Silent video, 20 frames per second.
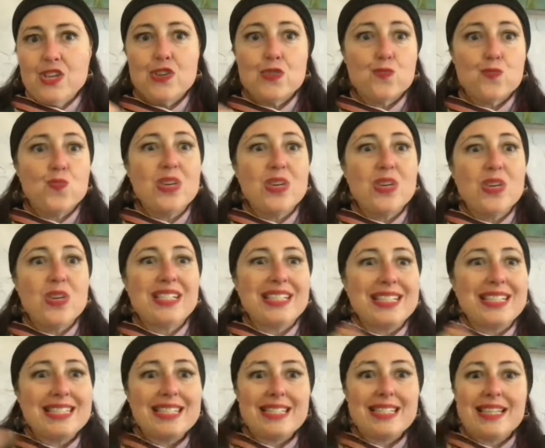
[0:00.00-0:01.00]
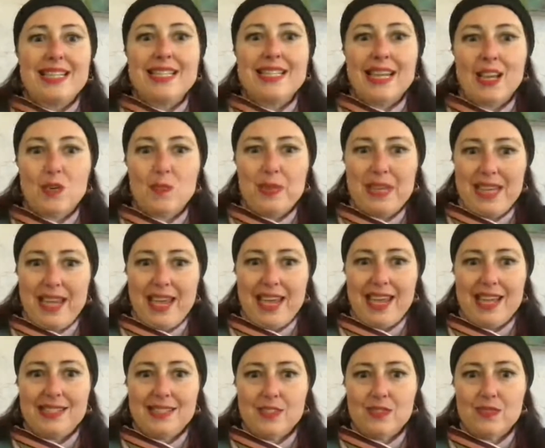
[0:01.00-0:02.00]
You're willing to lend a helping
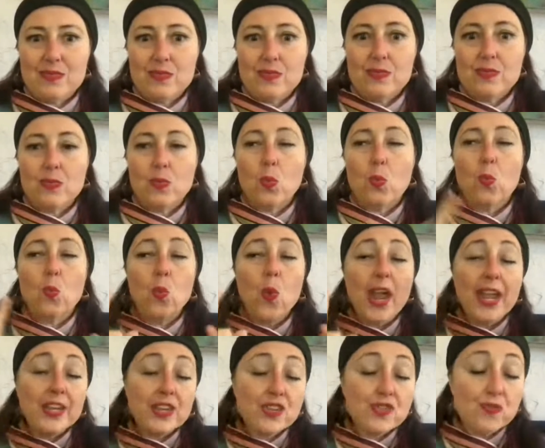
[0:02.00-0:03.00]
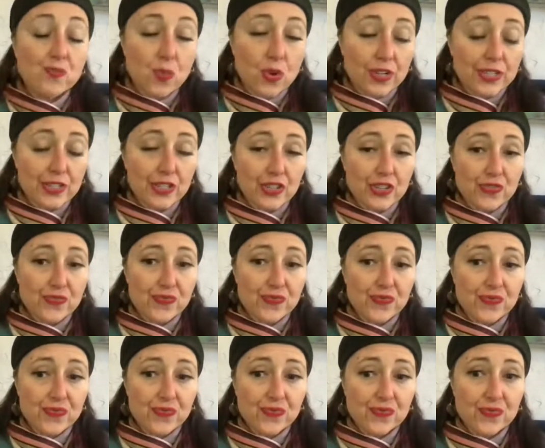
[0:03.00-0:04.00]
hand when you want to,
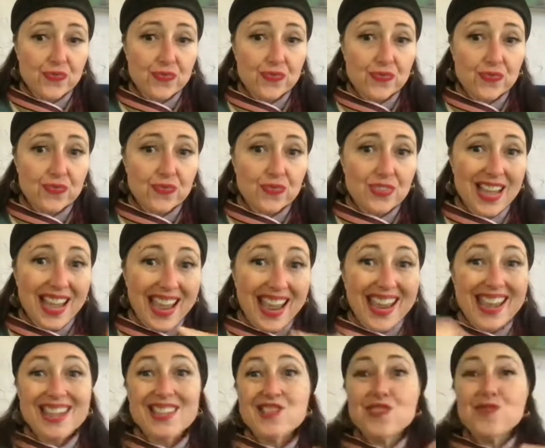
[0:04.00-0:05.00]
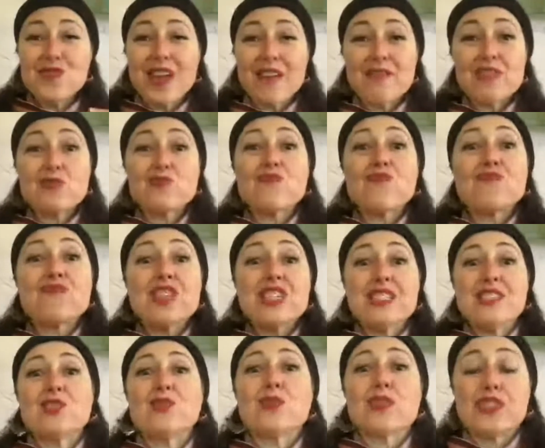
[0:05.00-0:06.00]
and you have the
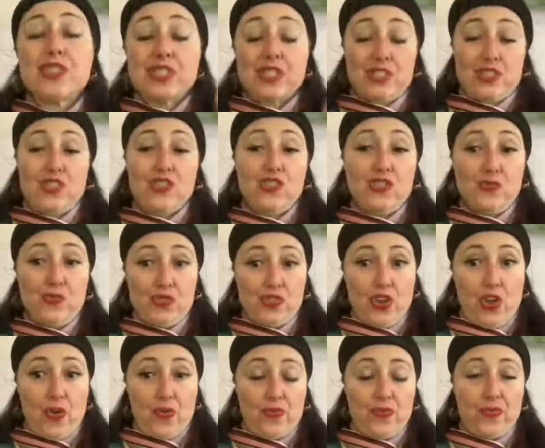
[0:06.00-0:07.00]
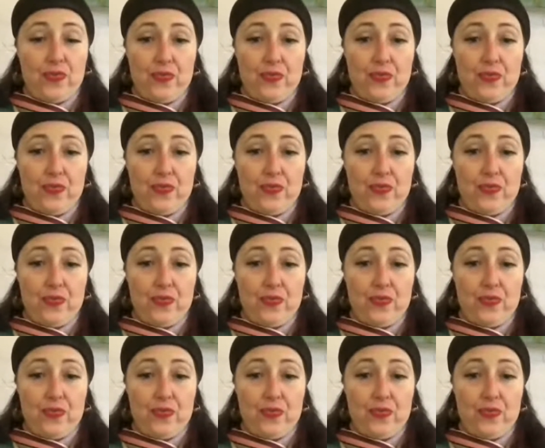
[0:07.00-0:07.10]
resources to do so.